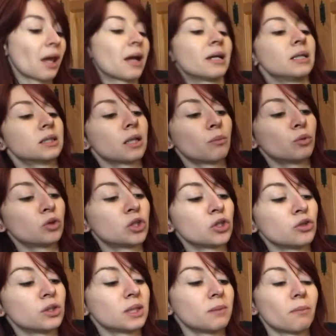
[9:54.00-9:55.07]
8 double
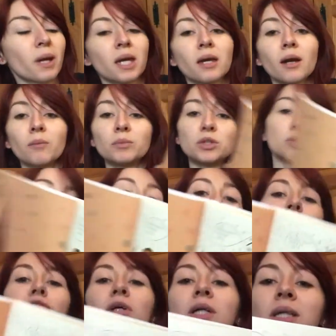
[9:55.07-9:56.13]
duty makeup tools,
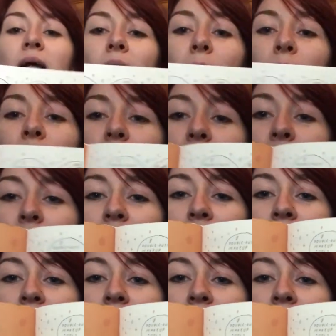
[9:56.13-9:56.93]
for example.